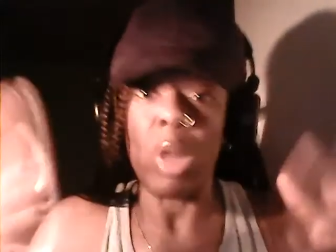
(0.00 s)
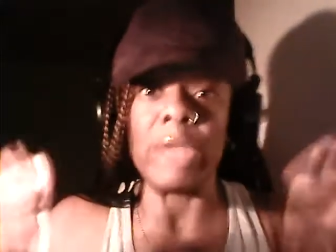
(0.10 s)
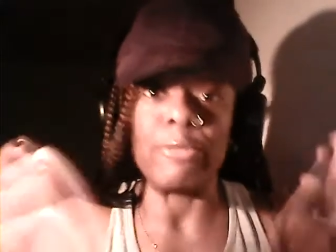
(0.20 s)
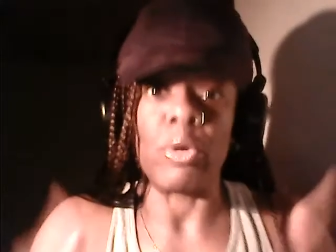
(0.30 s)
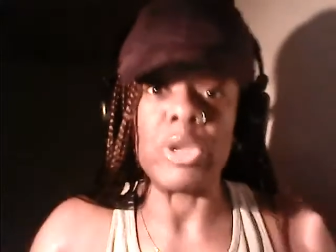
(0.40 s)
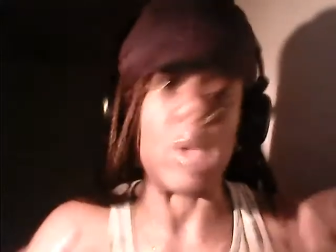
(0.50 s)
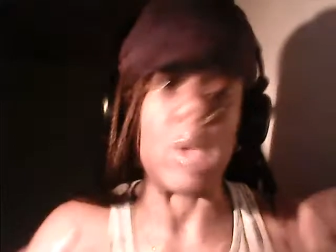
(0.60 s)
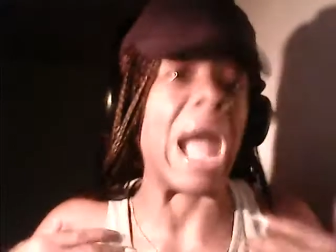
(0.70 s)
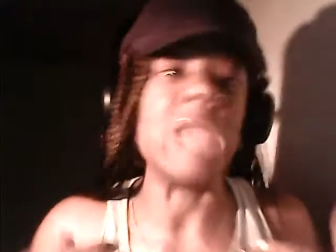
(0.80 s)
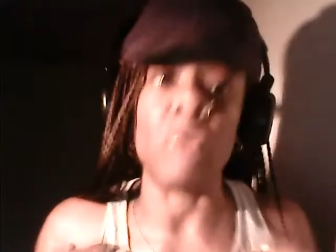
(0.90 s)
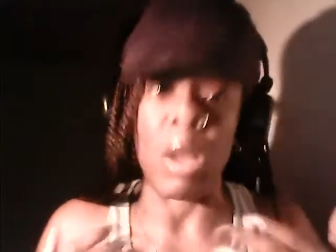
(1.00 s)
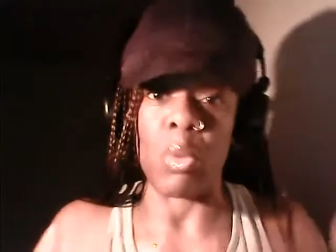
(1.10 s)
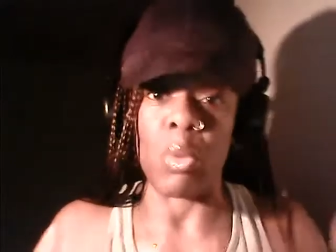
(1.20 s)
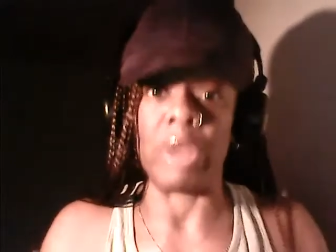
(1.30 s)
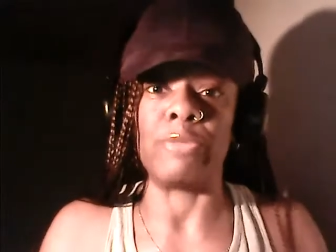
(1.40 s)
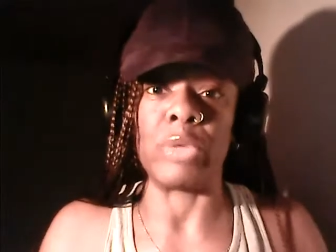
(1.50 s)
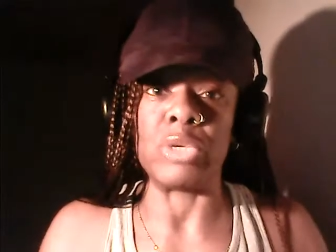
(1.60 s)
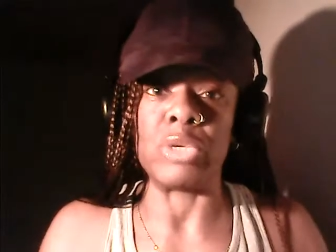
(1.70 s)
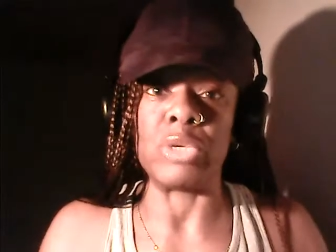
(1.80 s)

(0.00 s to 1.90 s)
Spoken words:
it for you. I know I want it for you.